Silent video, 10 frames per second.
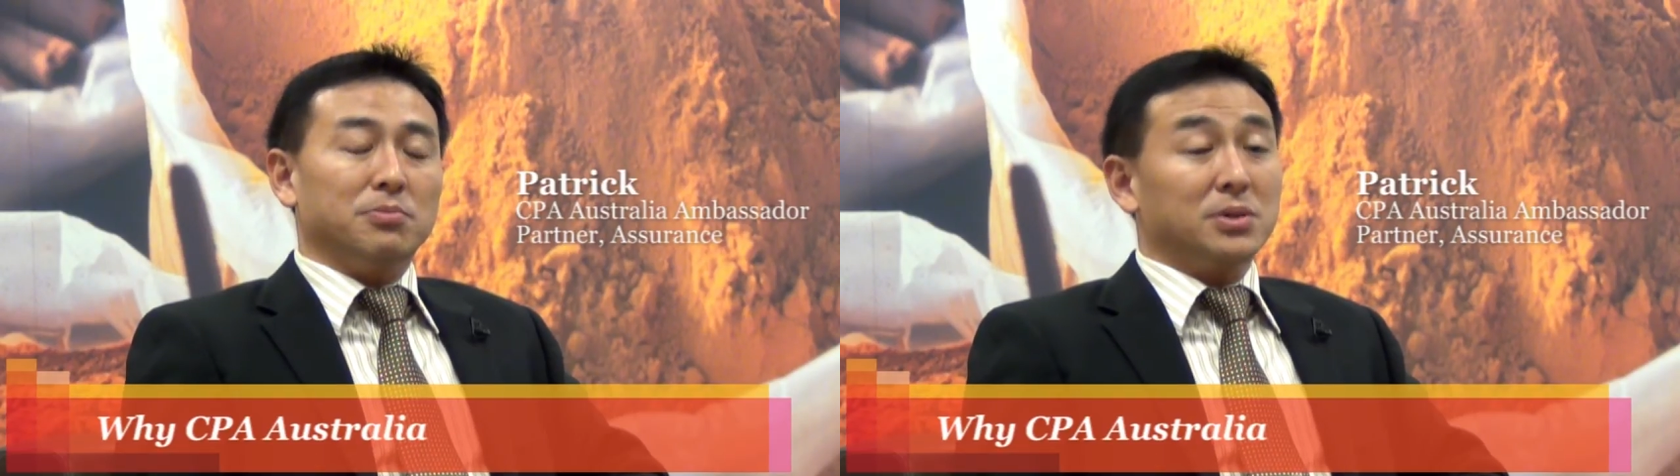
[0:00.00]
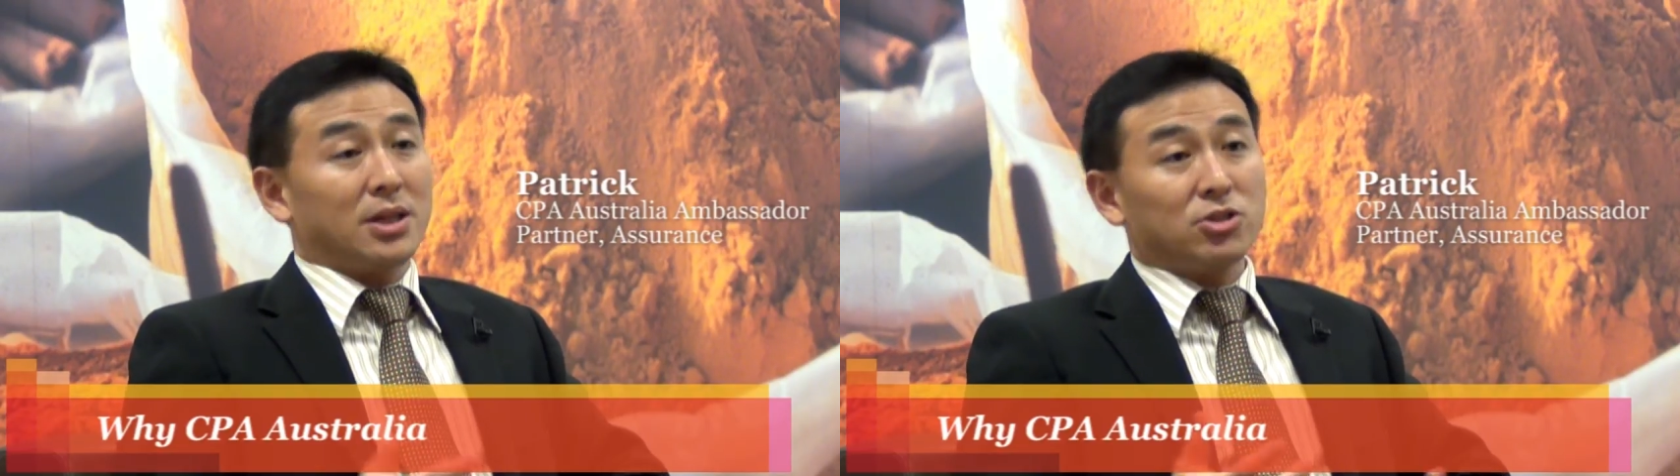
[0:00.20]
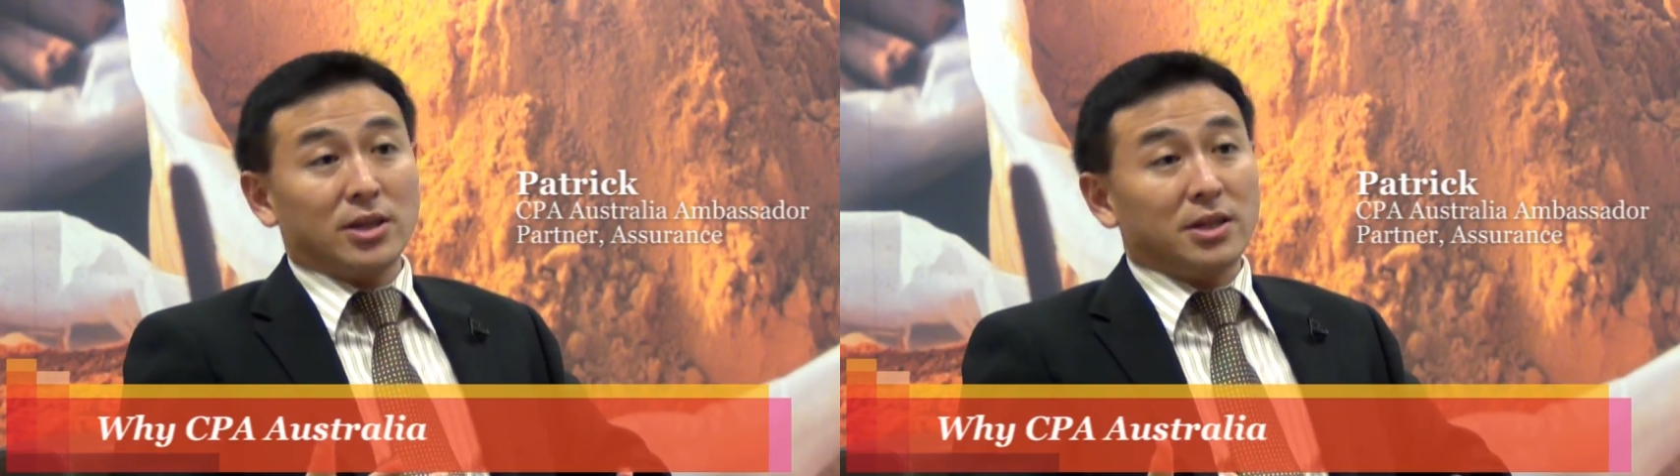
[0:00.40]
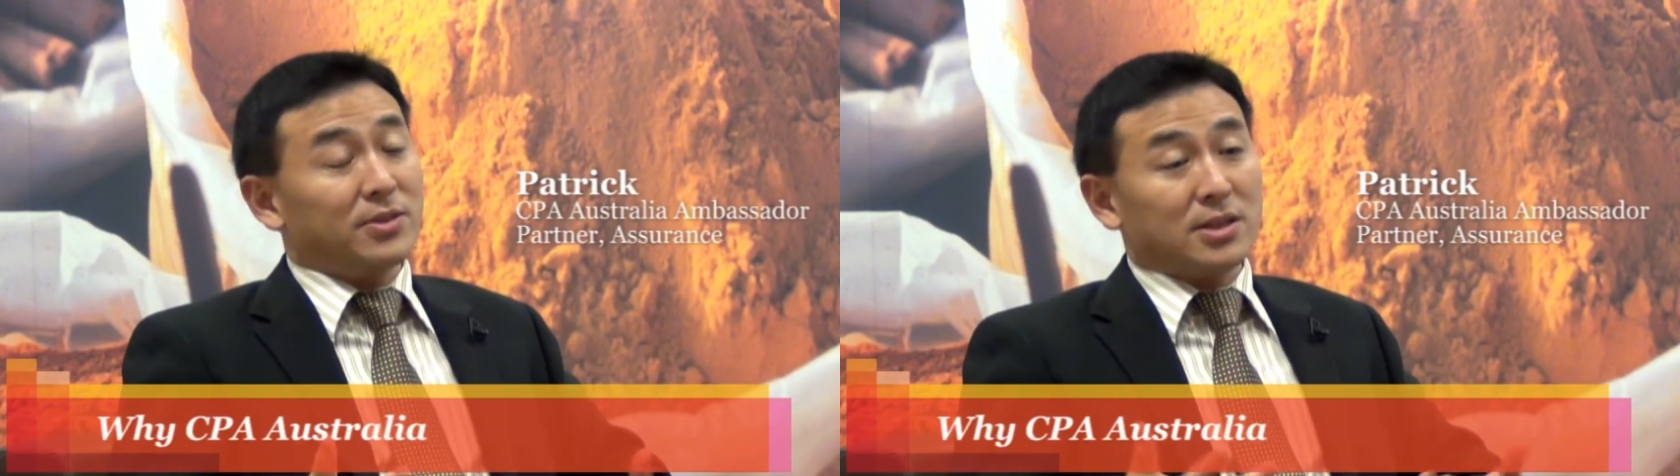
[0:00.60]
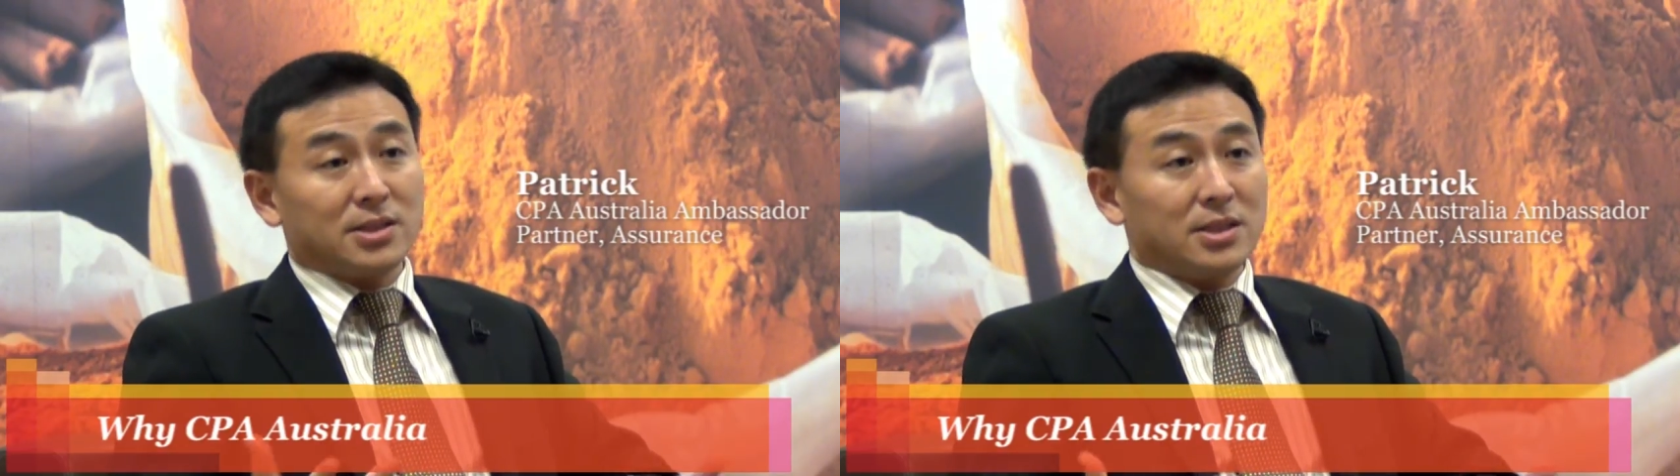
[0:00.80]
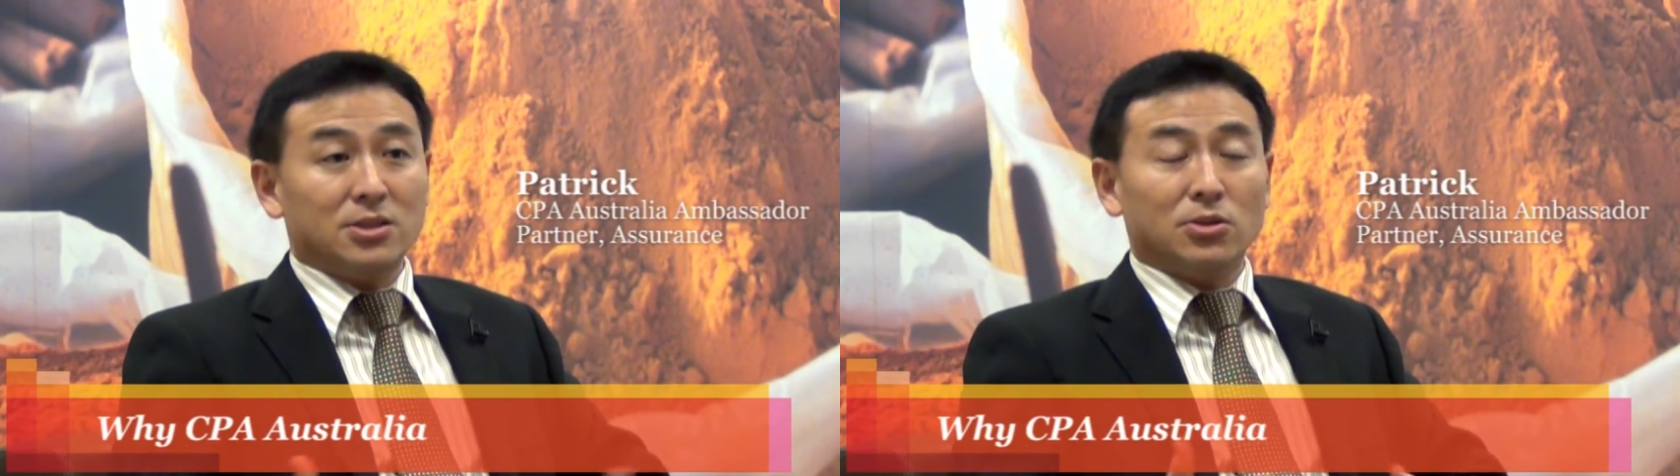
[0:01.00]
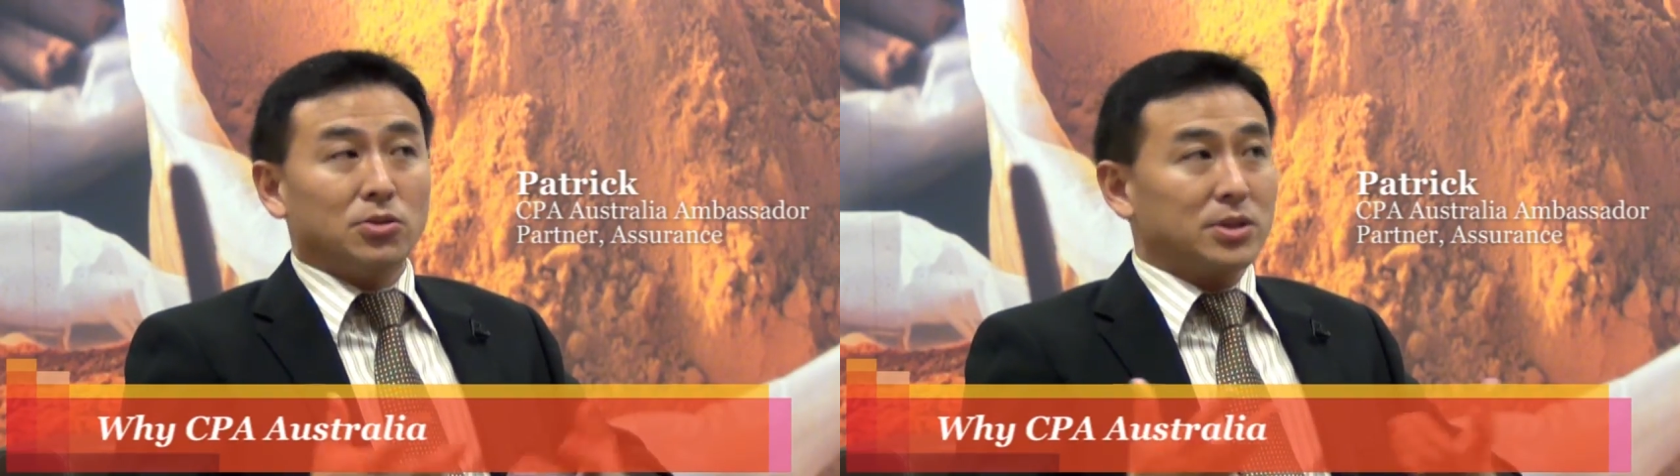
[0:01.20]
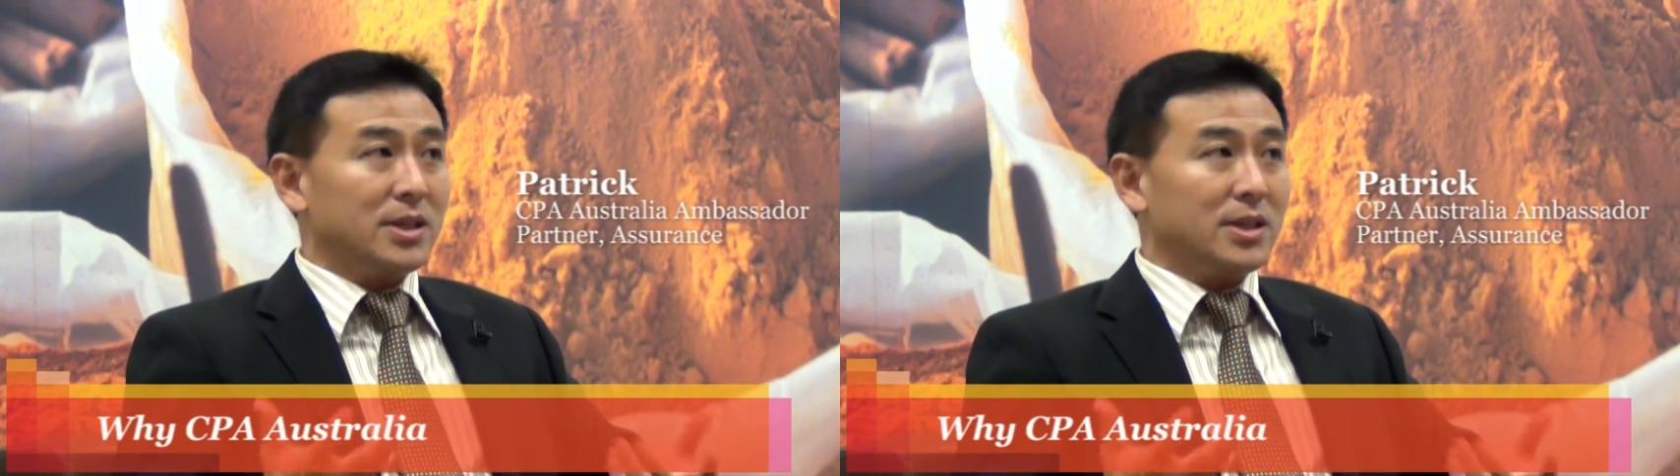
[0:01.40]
potentially even a CEO,